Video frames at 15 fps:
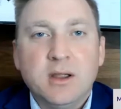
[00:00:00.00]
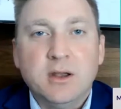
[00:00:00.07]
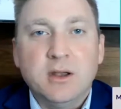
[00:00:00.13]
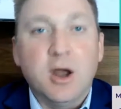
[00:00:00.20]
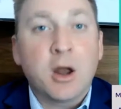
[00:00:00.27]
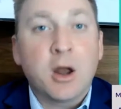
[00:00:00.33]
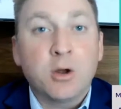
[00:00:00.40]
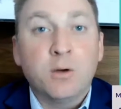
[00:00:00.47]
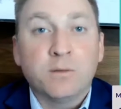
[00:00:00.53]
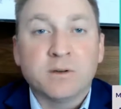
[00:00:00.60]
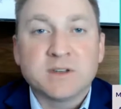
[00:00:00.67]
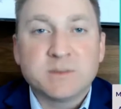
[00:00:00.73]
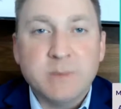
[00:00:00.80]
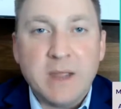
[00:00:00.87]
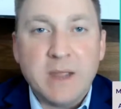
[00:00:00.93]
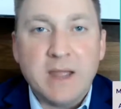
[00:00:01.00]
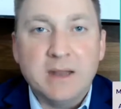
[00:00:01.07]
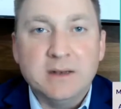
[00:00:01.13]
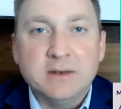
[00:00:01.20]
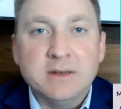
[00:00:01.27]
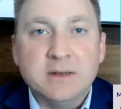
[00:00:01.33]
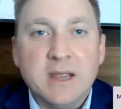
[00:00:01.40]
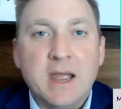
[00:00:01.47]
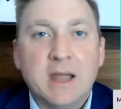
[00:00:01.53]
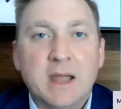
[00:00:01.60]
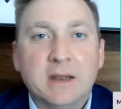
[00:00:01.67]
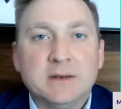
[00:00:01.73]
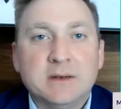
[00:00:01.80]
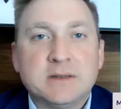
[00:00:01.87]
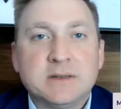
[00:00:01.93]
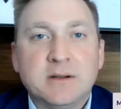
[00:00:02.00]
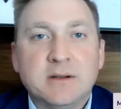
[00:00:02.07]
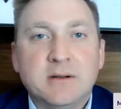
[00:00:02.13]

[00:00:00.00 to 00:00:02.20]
not overspend and